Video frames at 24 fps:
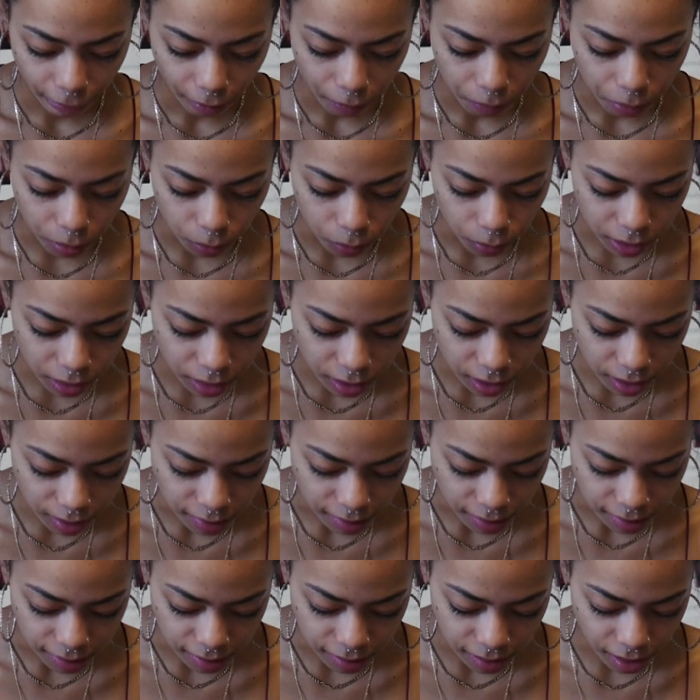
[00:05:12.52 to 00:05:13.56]
But with these,
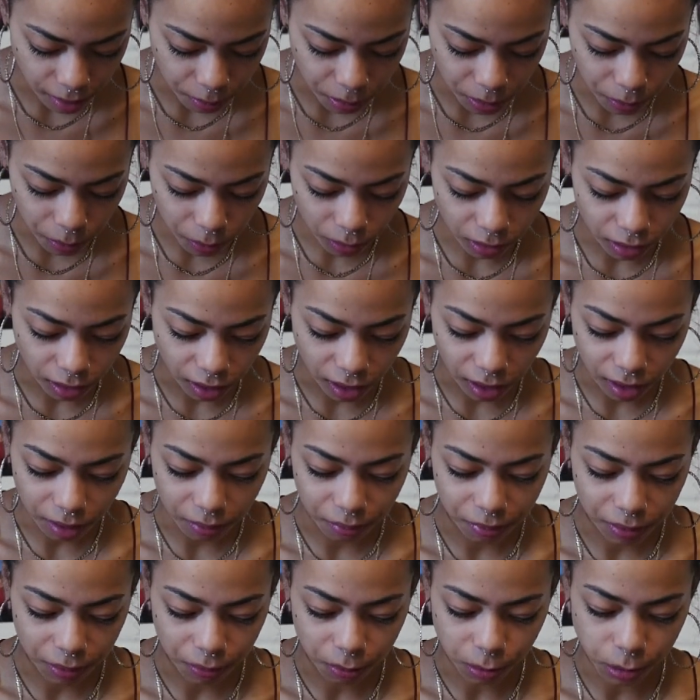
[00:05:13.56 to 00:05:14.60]
I see that a lot
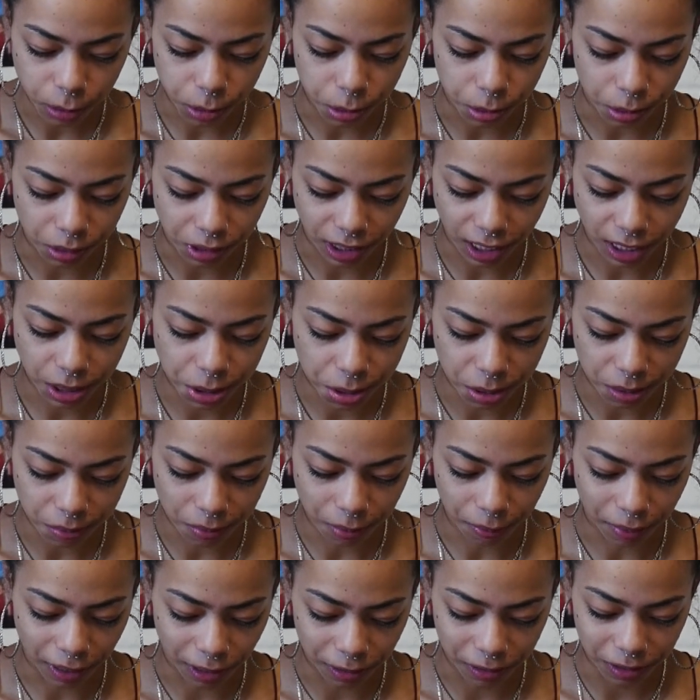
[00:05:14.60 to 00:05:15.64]
of people daydream
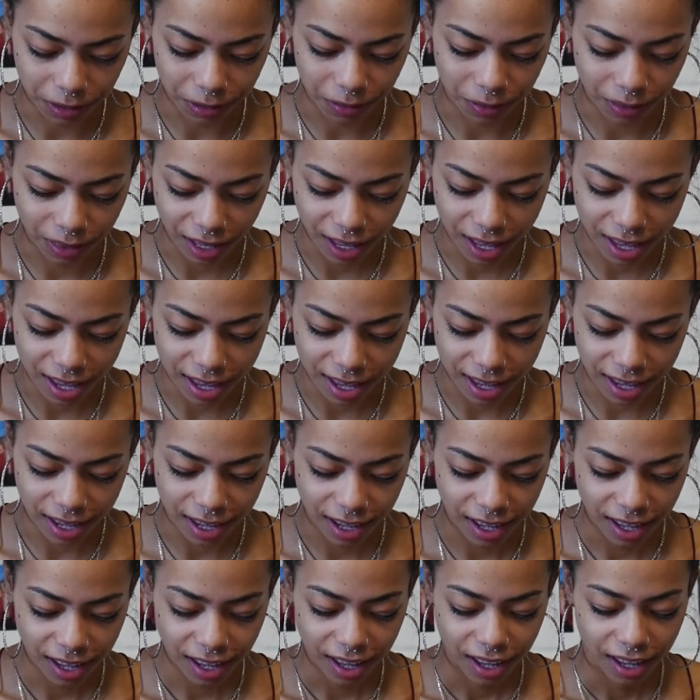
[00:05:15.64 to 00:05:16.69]
about you. They
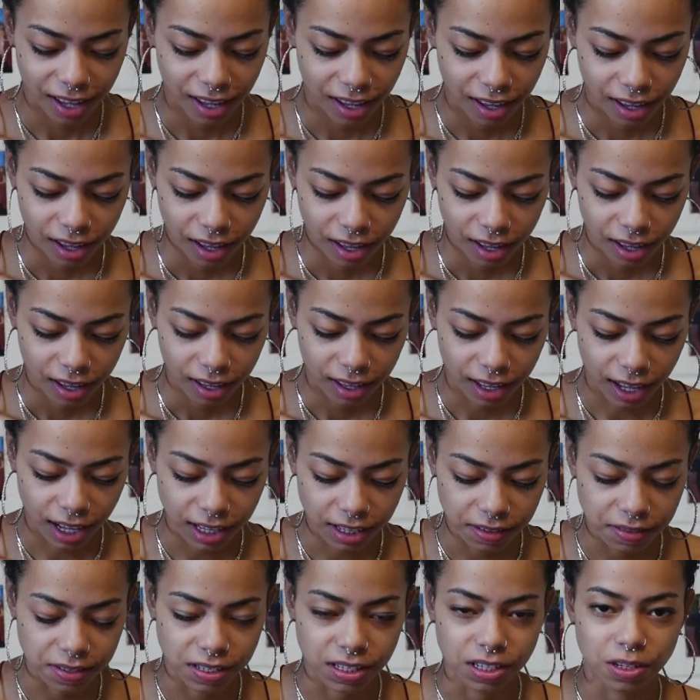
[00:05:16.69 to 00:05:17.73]
kind
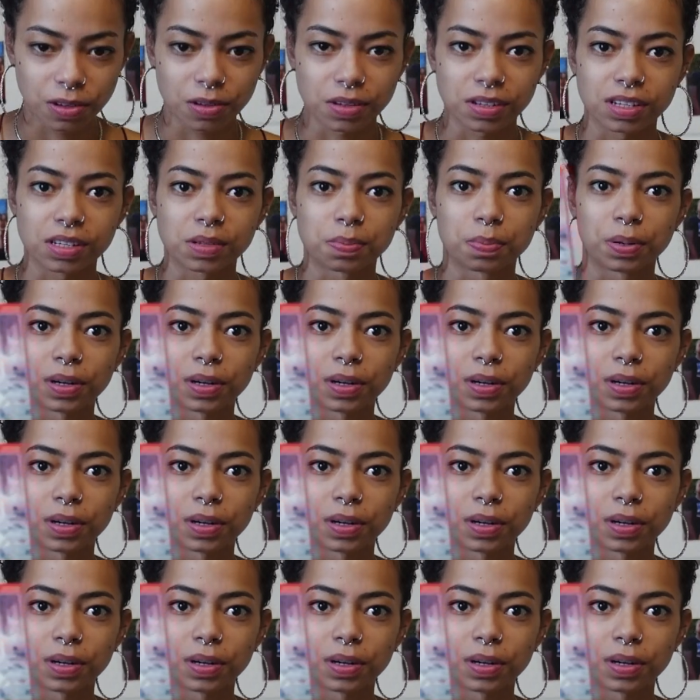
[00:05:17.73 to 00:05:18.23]
of see you as this